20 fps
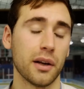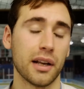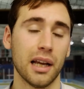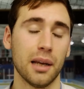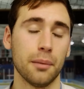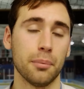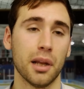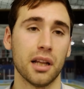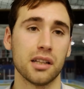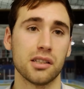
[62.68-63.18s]

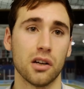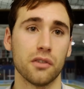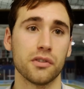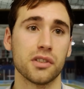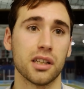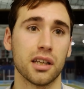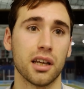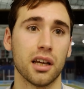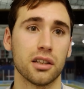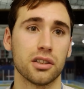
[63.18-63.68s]
game plan to
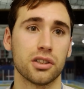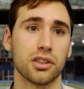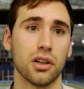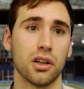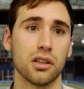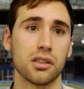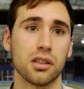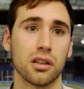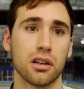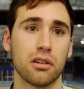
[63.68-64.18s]
obviously get
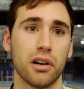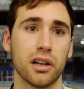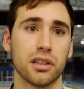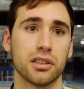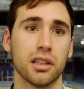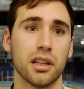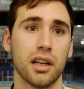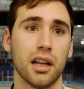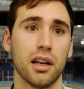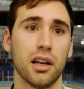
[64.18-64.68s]
shots and
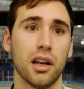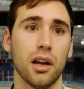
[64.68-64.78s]
crash the net,